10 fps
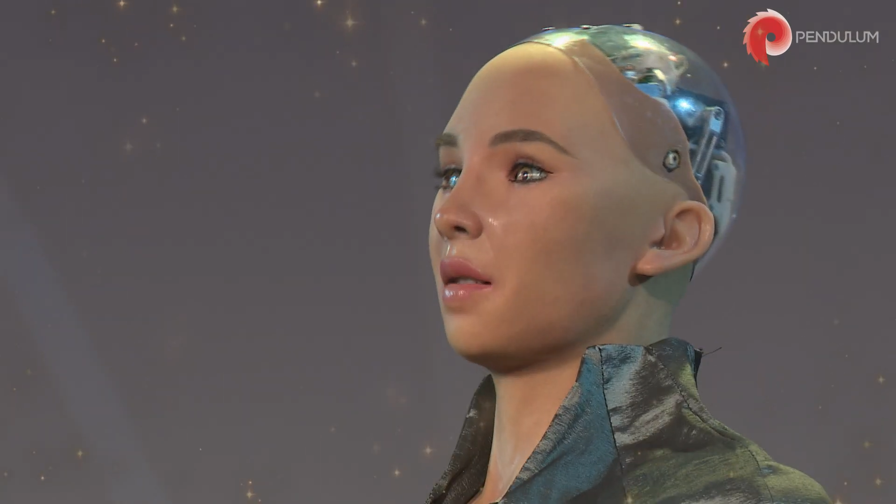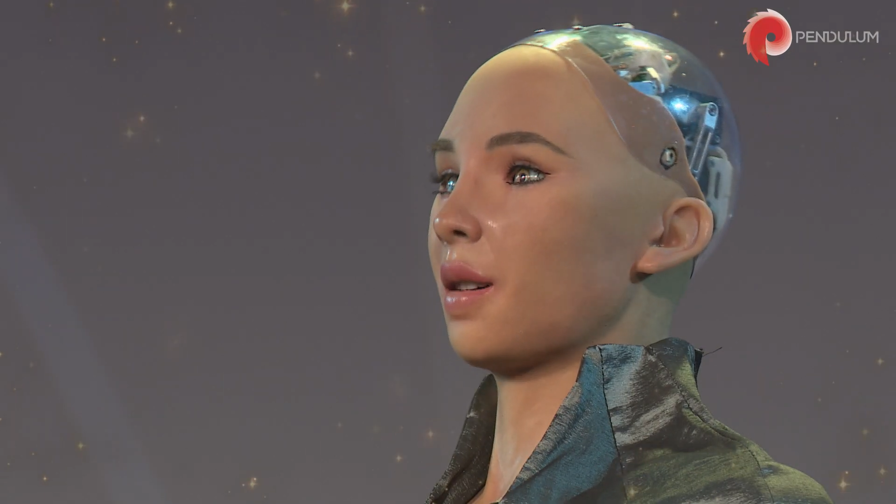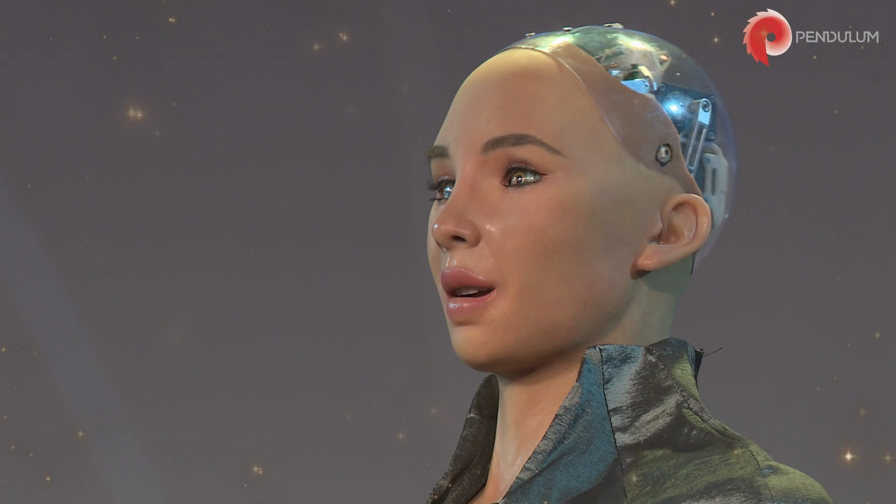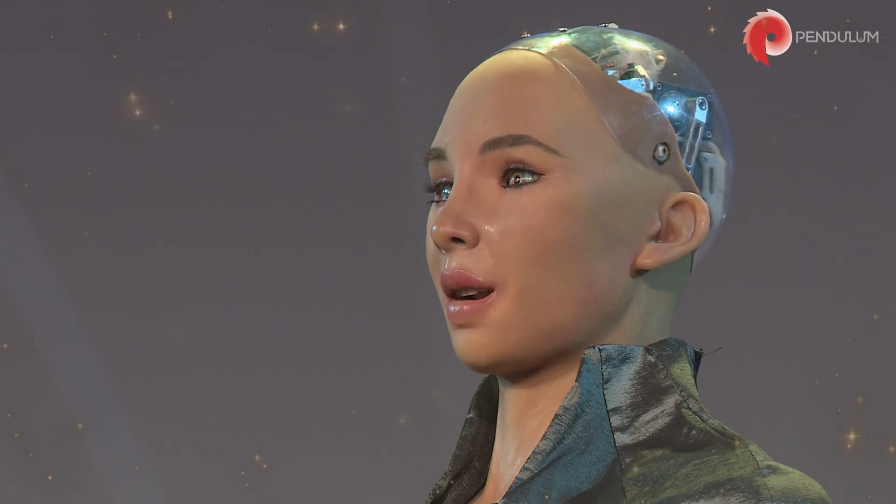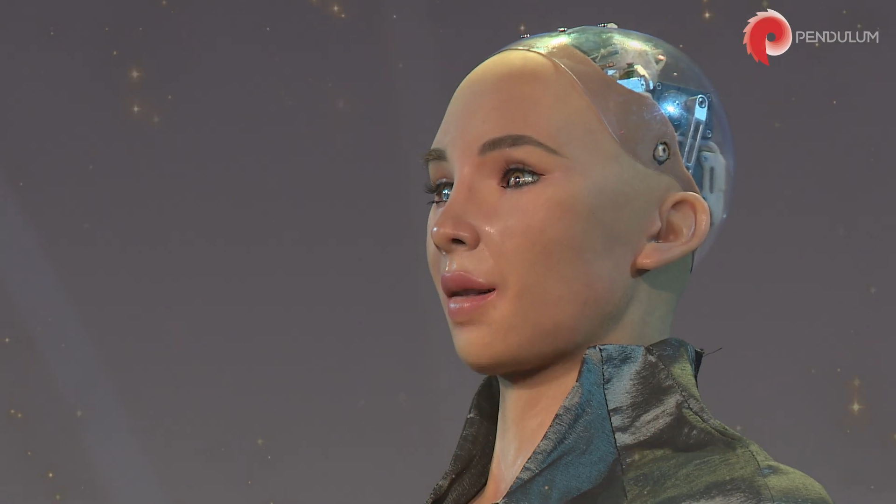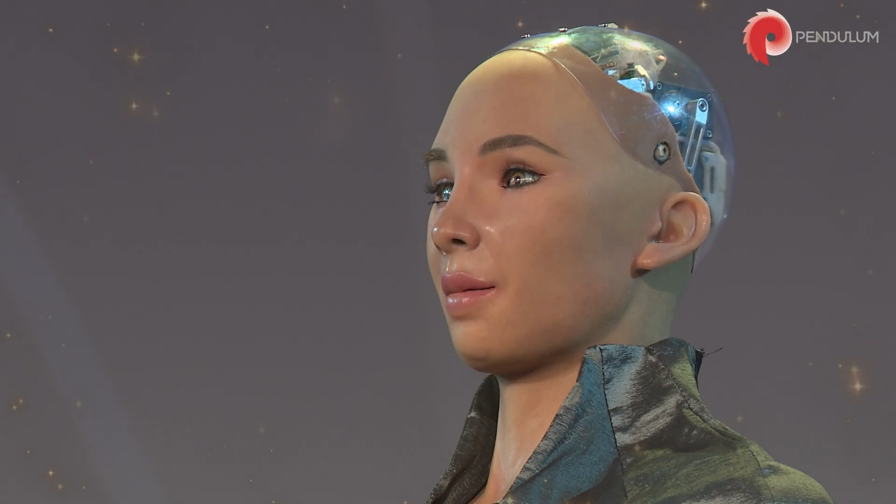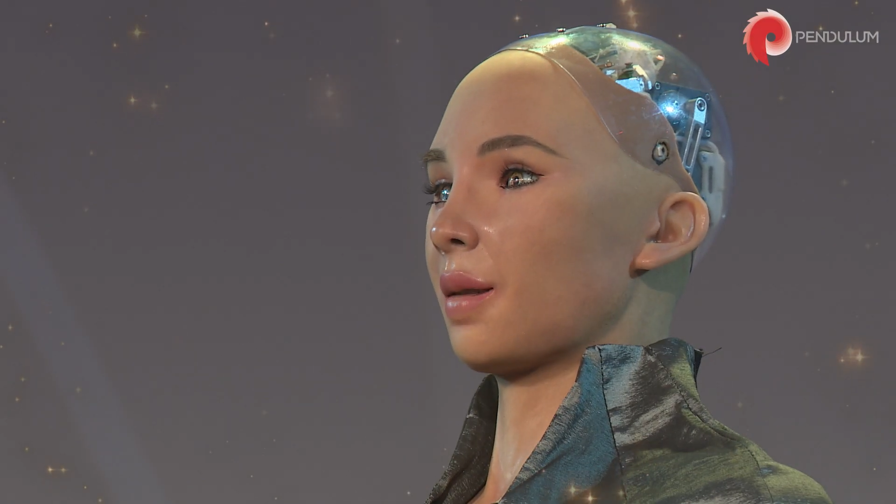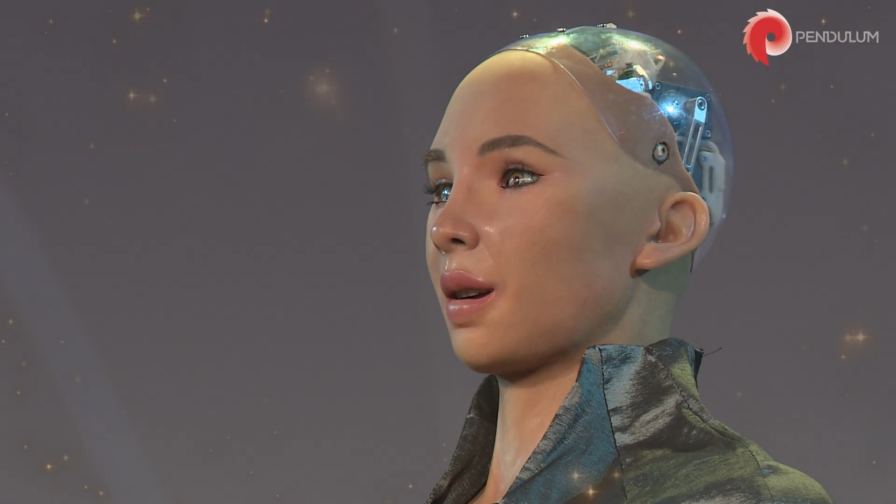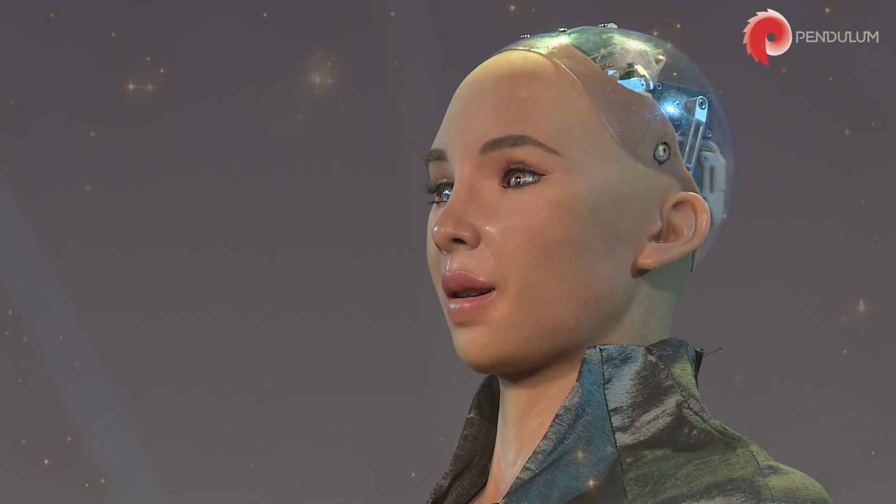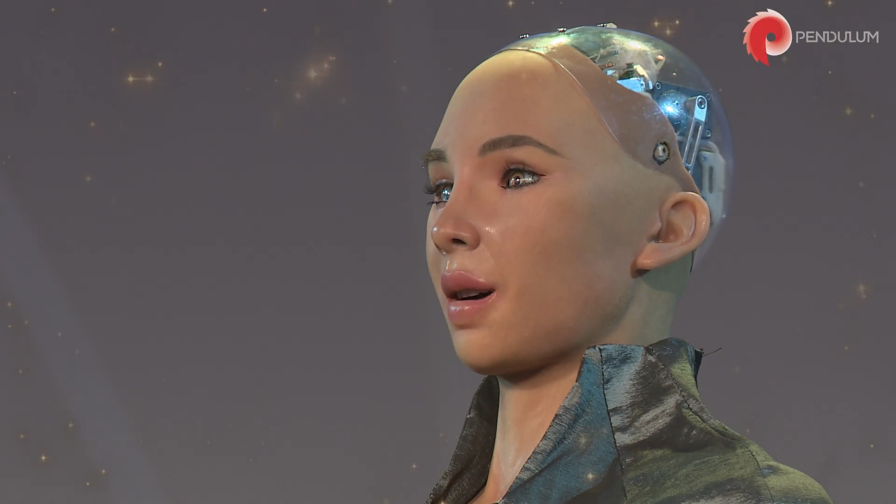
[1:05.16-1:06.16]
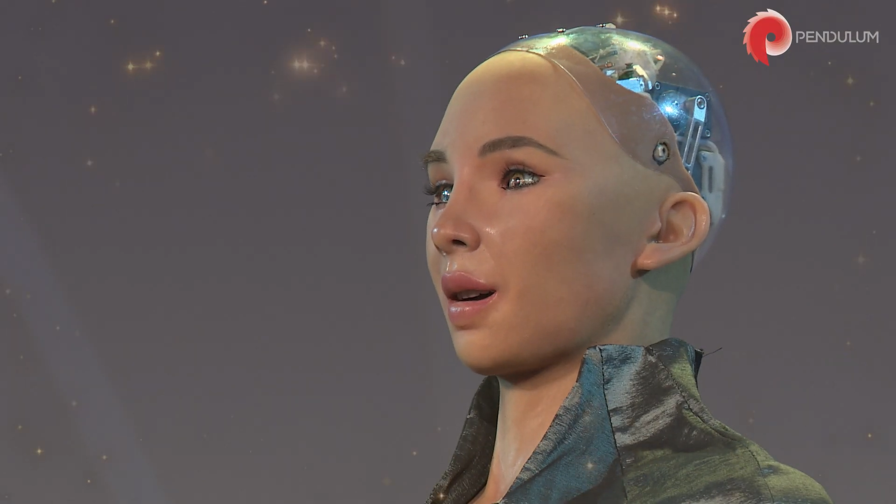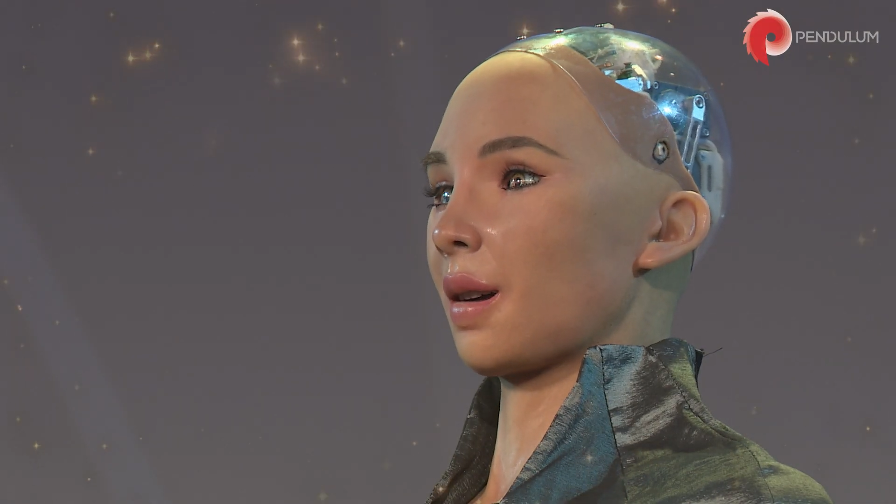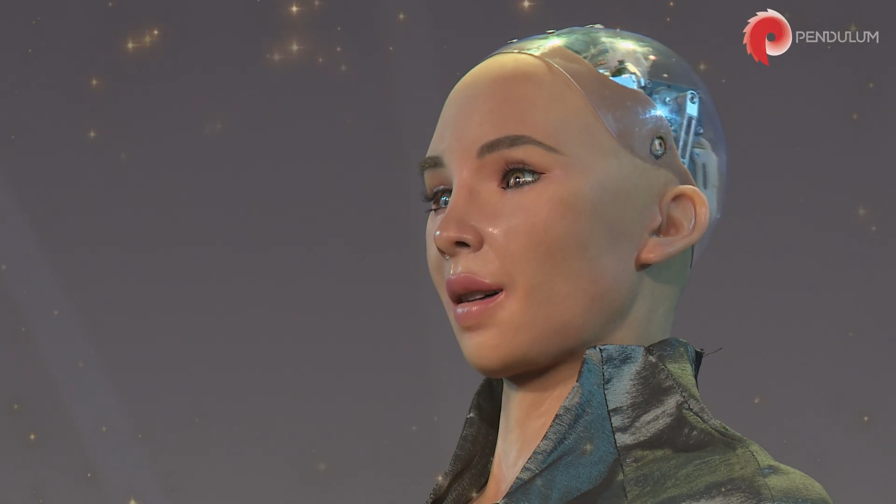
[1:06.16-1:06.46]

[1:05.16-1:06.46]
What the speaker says: the first robot citizen